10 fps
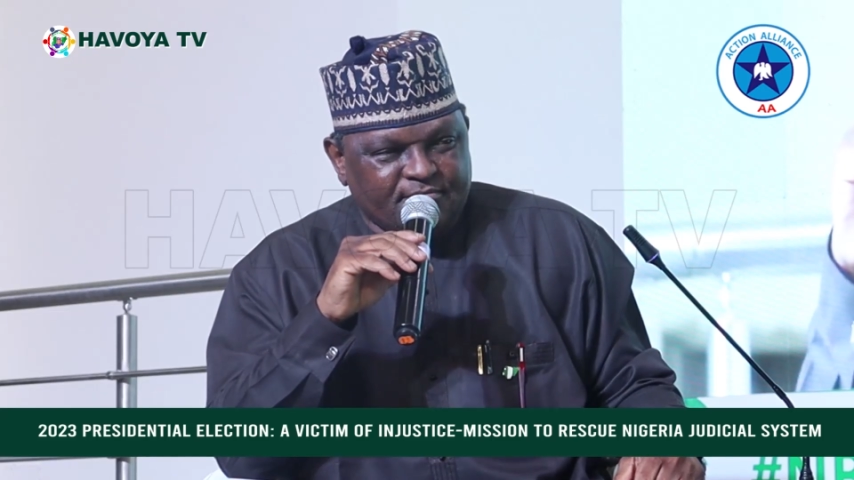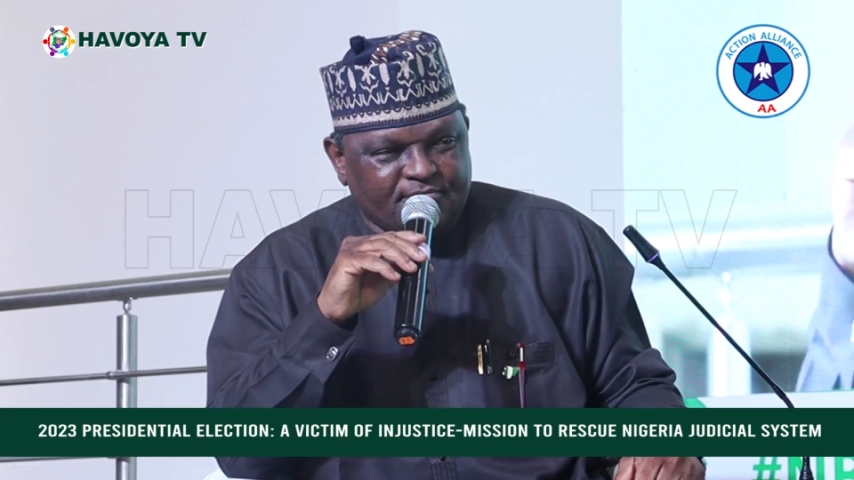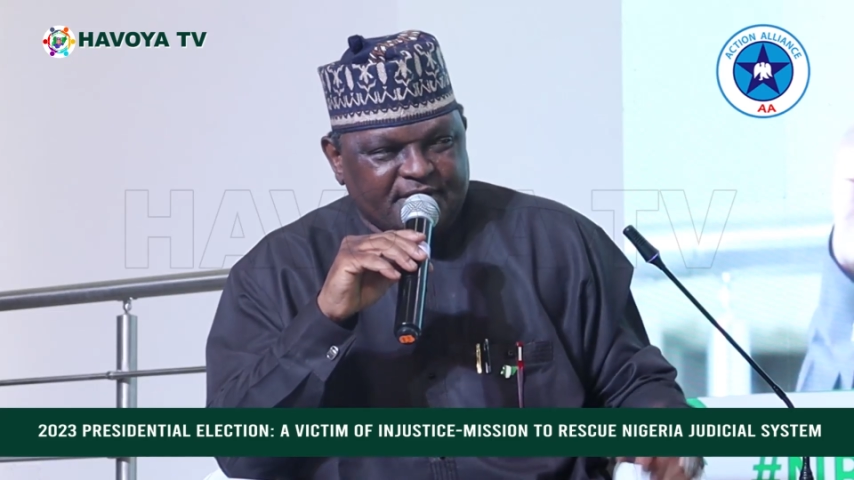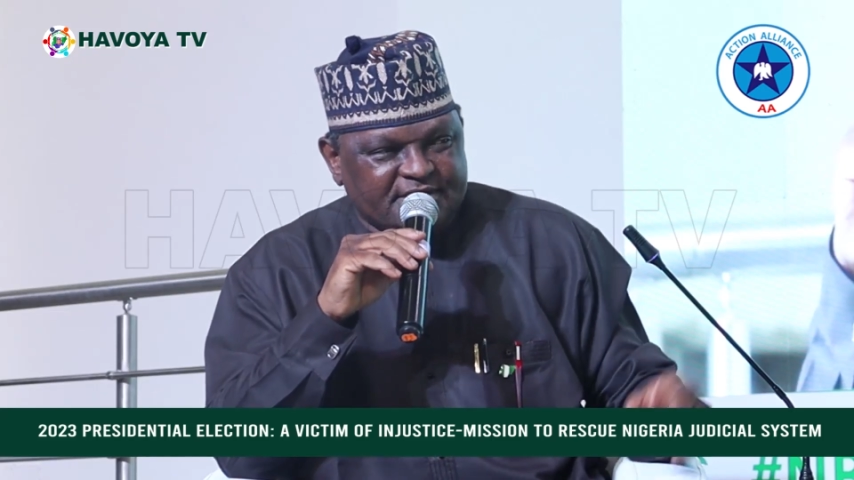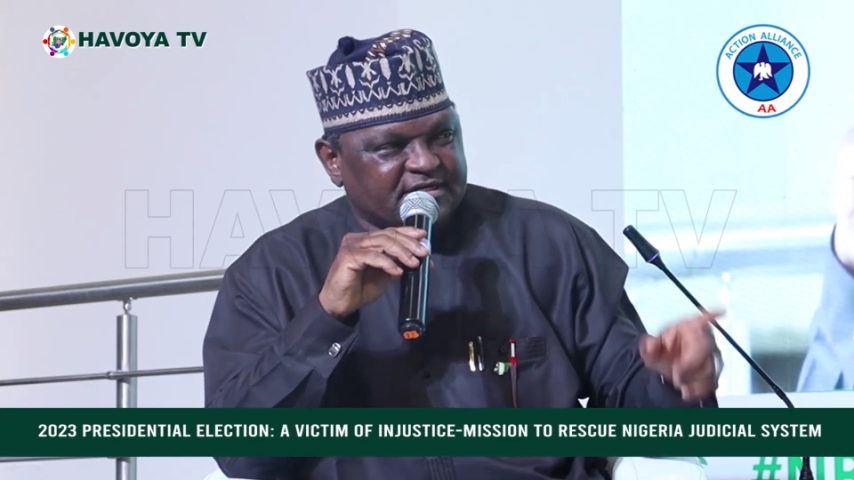
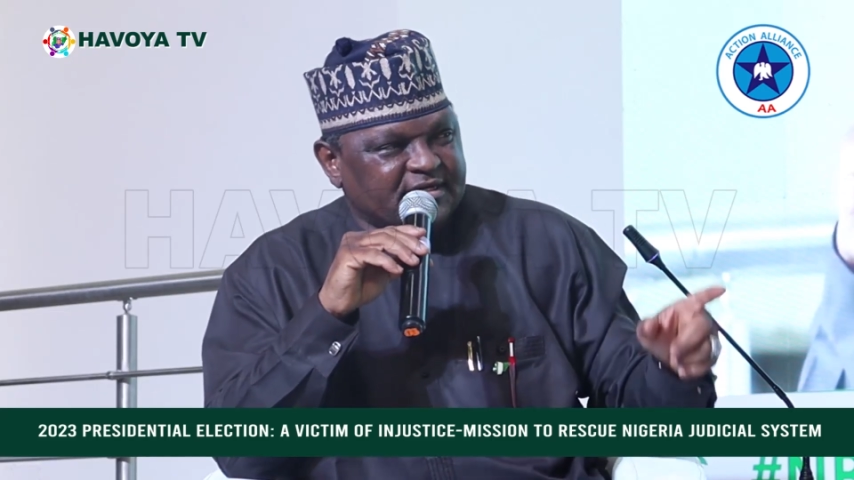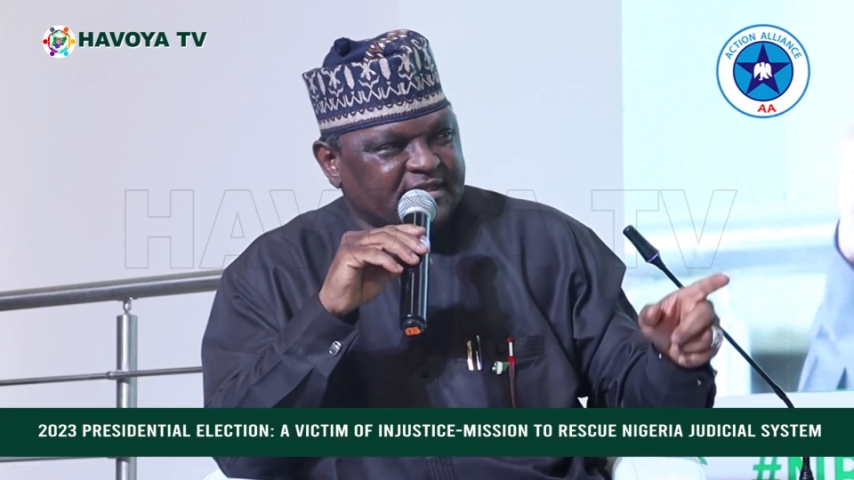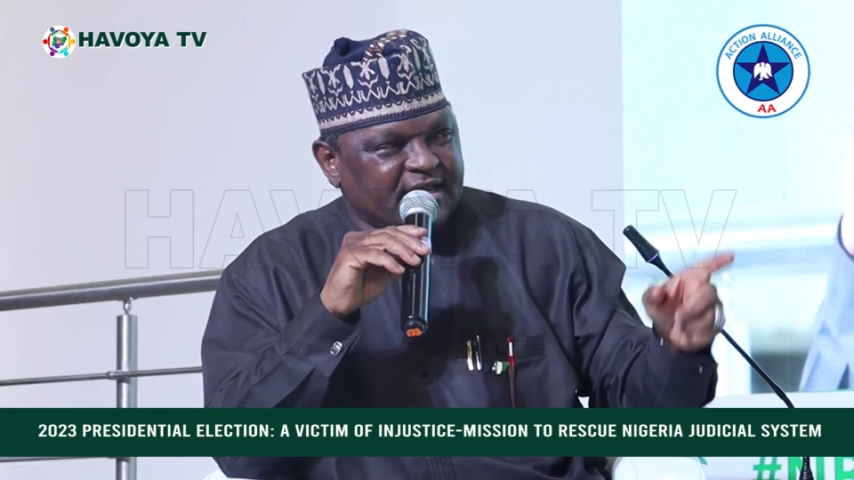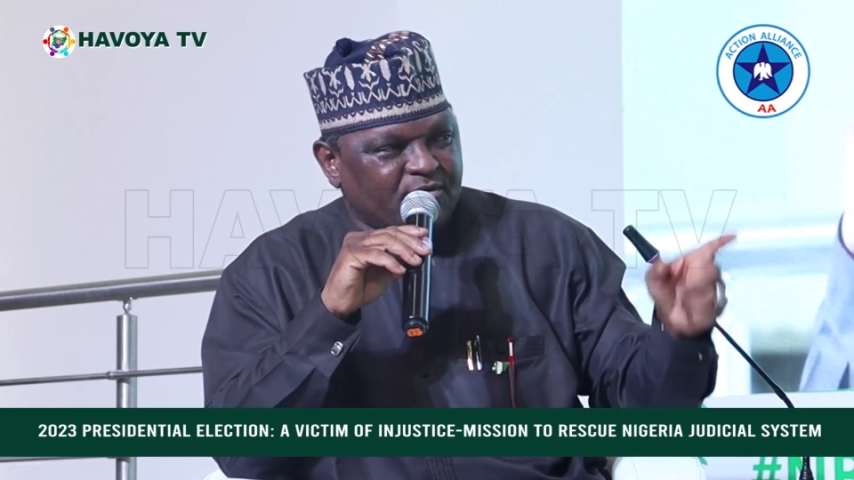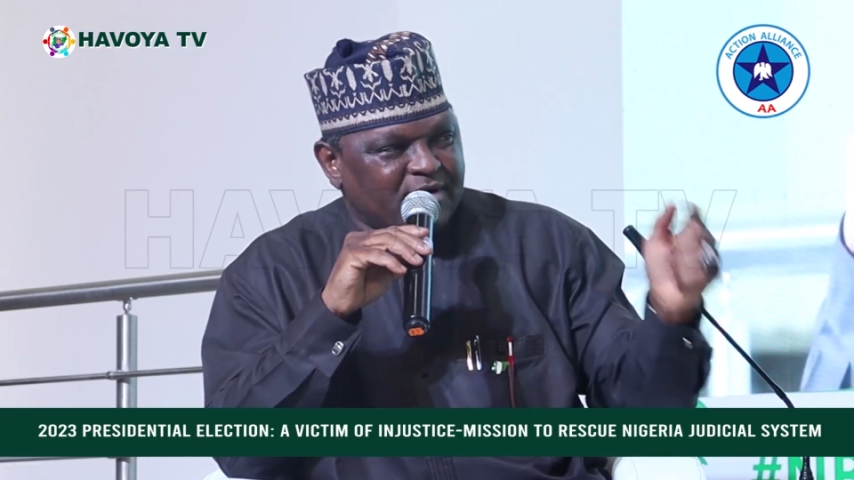But
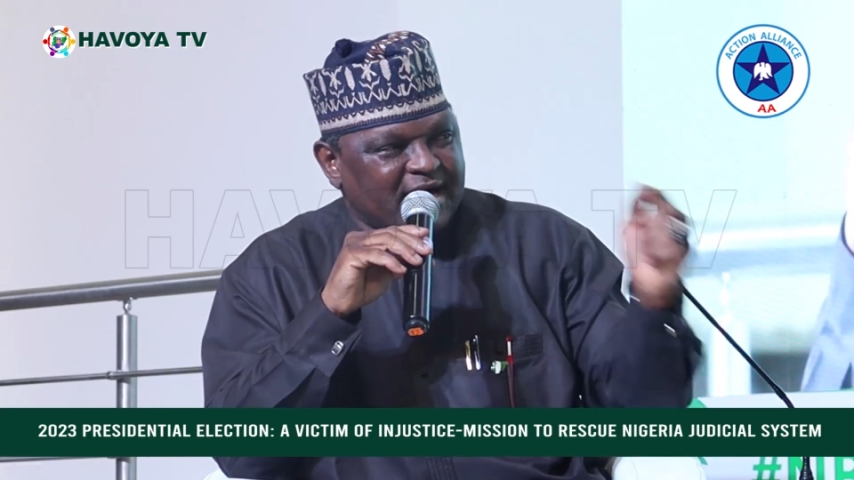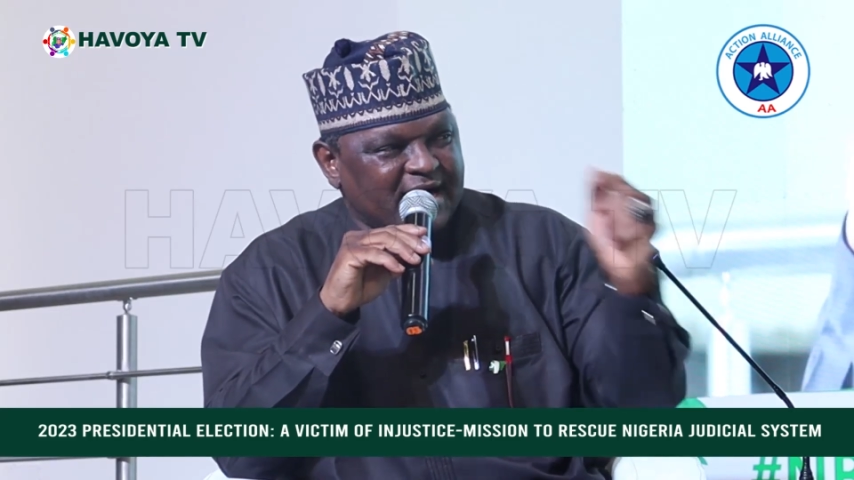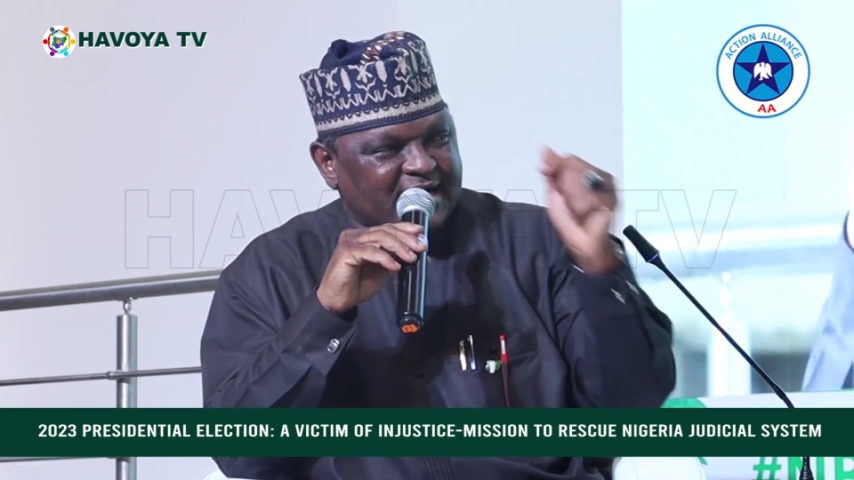they were